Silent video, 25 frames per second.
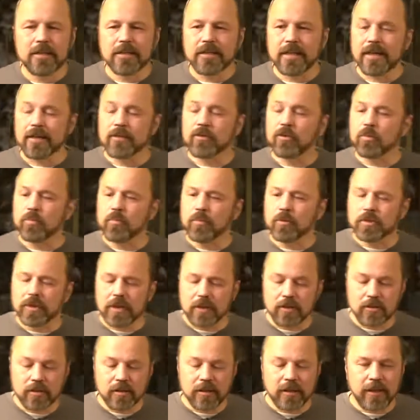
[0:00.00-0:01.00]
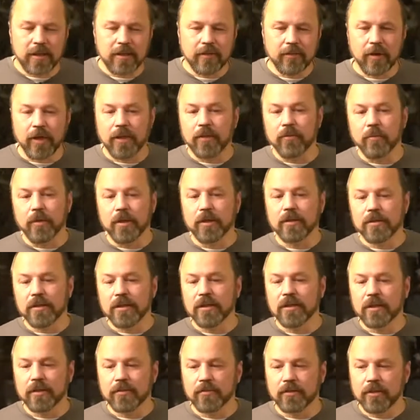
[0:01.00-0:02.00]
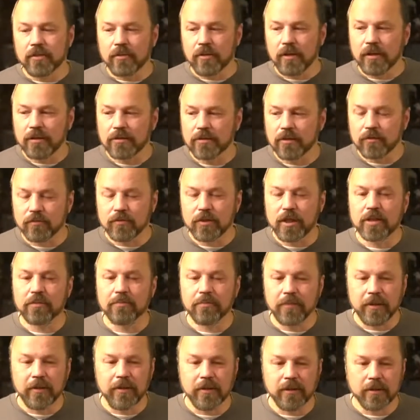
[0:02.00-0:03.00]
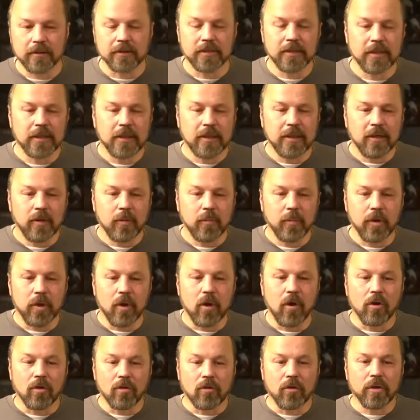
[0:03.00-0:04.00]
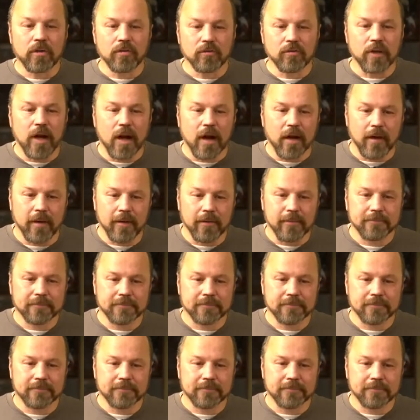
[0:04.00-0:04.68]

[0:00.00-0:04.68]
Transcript: death, or potentially, well, we are dealing with the reality of death, period. We're all going to die.